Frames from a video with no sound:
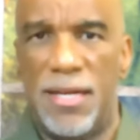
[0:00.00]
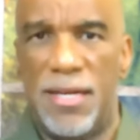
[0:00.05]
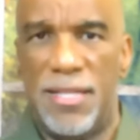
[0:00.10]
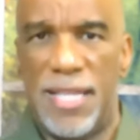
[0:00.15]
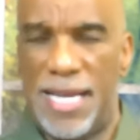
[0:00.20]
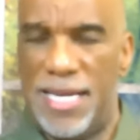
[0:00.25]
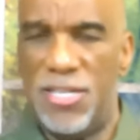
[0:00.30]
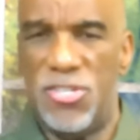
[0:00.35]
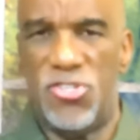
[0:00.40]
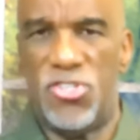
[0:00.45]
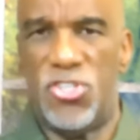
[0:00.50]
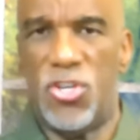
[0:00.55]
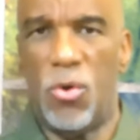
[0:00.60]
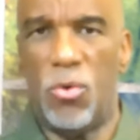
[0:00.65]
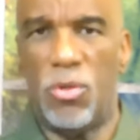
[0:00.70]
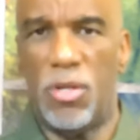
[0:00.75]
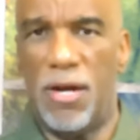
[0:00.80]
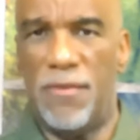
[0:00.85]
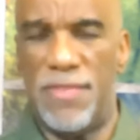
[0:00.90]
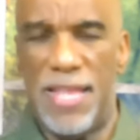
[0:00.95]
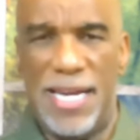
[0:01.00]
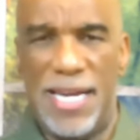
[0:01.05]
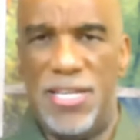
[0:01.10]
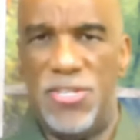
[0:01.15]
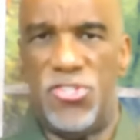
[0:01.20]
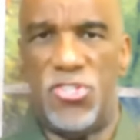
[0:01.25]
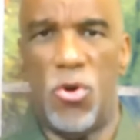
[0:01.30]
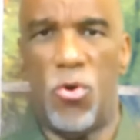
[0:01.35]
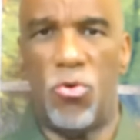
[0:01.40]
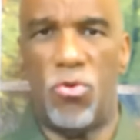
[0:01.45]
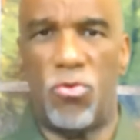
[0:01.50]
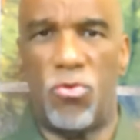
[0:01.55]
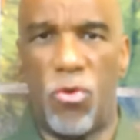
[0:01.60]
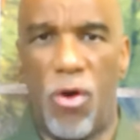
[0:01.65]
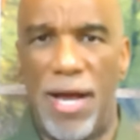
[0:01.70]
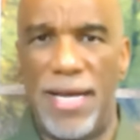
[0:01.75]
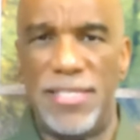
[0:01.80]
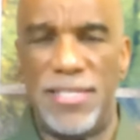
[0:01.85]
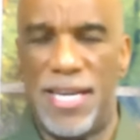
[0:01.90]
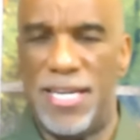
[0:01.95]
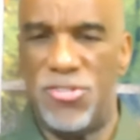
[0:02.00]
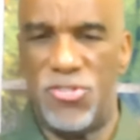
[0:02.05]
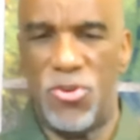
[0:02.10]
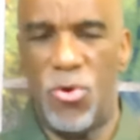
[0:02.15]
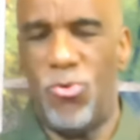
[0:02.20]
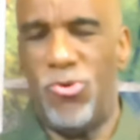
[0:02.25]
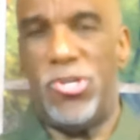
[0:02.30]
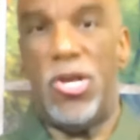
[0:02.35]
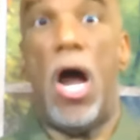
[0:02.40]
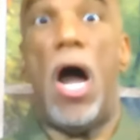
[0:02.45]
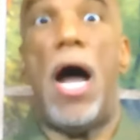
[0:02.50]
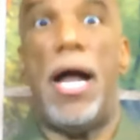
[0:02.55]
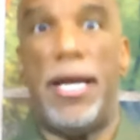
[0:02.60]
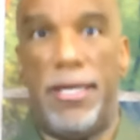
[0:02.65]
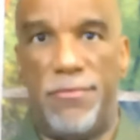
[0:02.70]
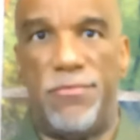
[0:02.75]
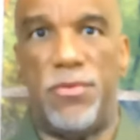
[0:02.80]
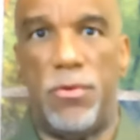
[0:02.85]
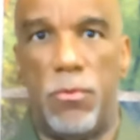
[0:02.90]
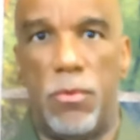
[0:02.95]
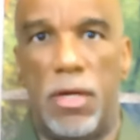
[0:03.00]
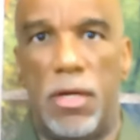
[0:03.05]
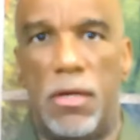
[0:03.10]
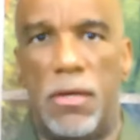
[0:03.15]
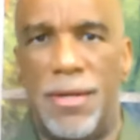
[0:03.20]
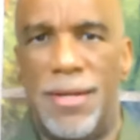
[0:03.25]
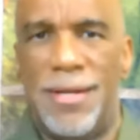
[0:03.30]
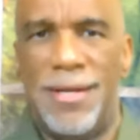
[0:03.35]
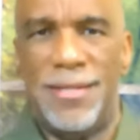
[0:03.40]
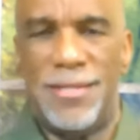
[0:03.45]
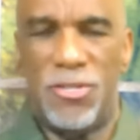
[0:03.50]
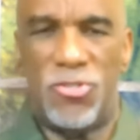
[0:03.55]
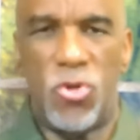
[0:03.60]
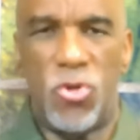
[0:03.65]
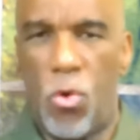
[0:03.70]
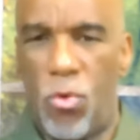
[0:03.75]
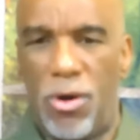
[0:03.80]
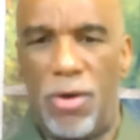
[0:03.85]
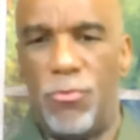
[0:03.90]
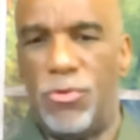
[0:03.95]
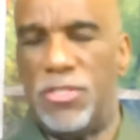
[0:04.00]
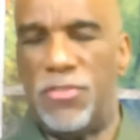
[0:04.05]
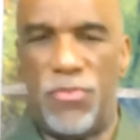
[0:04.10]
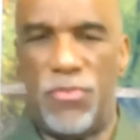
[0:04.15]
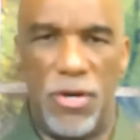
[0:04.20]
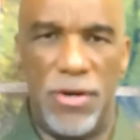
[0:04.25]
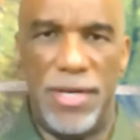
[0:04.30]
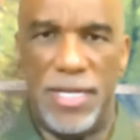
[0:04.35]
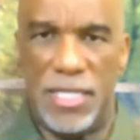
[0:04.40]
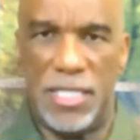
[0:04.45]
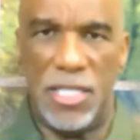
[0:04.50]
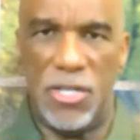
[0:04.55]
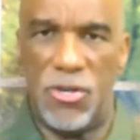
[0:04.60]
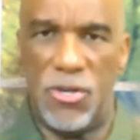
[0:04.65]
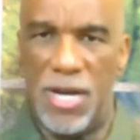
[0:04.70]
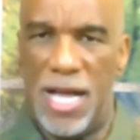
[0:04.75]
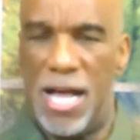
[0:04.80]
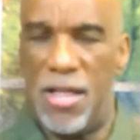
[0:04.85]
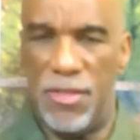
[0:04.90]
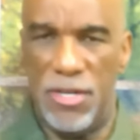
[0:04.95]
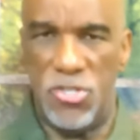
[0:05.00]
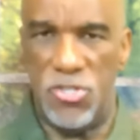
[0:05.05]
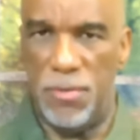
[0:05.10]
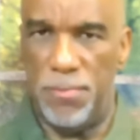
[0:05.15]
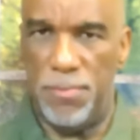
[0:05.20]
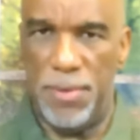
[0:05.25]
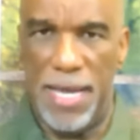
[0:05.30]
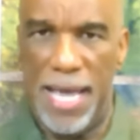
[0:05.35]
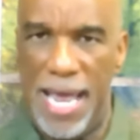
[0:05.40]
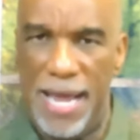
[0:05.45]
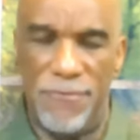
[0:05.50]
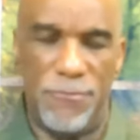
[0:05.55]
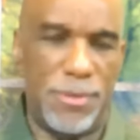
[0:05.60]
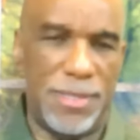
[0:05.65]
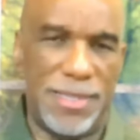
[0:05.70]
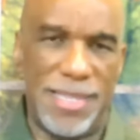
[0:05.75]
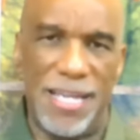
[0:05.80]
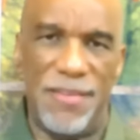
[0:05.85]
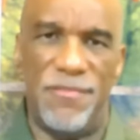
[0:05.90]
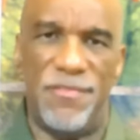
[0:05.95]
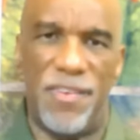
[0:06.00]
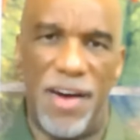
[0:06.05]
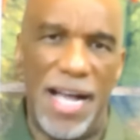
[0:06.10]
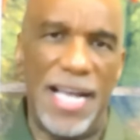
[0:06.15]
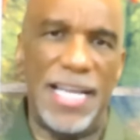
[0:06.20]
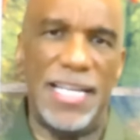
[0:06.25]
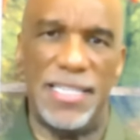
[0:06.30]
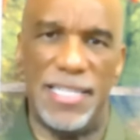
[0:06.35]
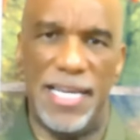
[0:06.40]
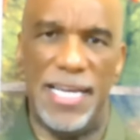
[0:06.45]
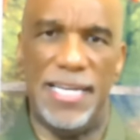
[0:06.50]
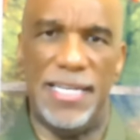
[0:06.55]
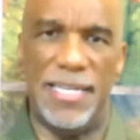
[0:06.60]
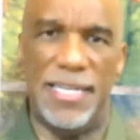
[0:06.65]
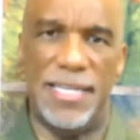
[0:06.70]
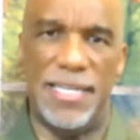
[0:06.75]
They didn't show love. They didn't show Christ. They didn't show God, if you will. The Torah was very clear on how they should behave, but they violated.